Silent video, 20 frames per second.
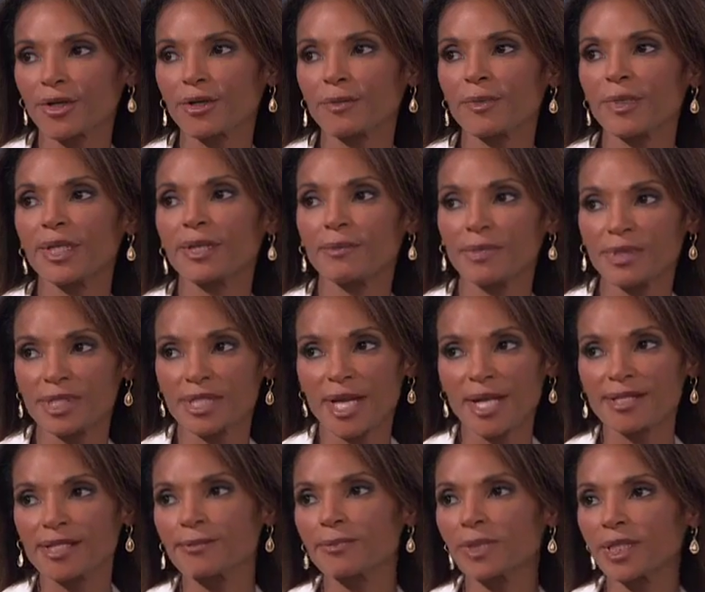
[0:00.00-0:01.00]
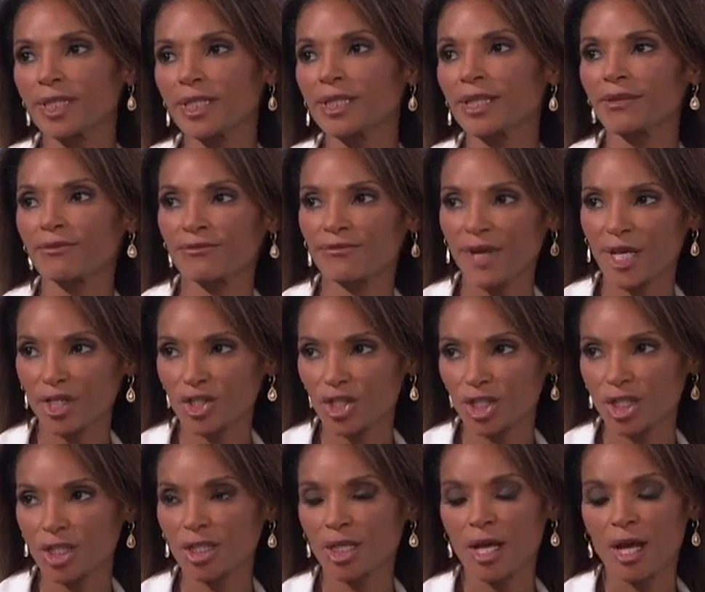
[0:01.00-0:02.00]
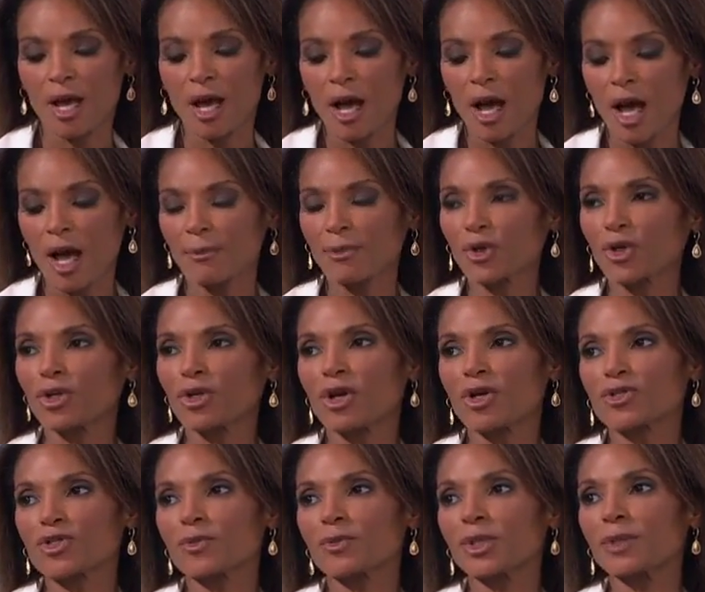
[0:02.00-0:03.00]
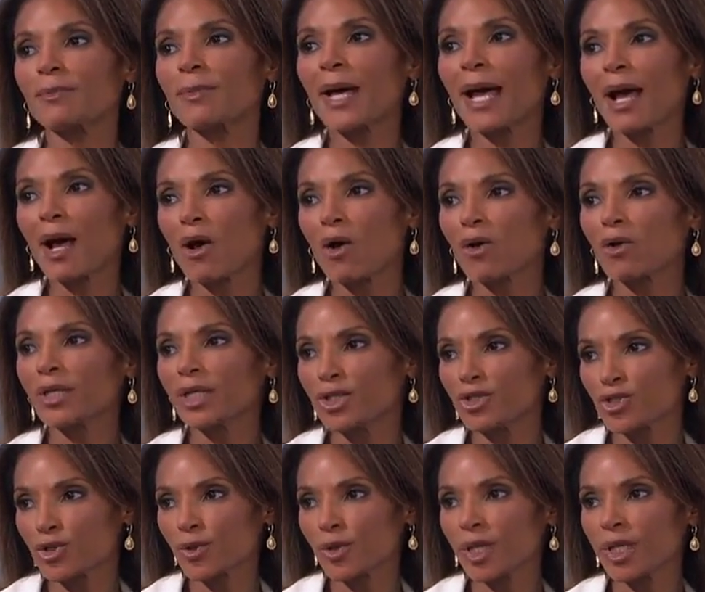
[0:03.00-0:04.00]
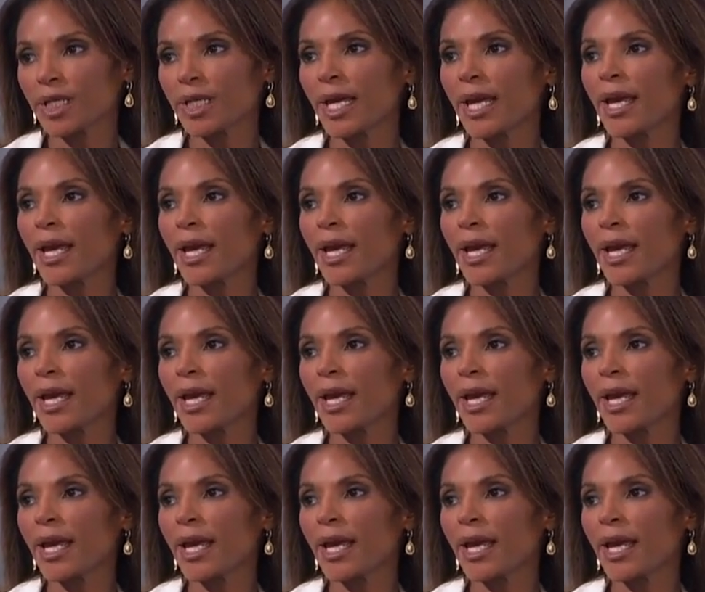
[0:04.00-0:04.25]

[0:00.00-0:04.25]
can be, besides a bleeding infection, um, there can also be bowel injury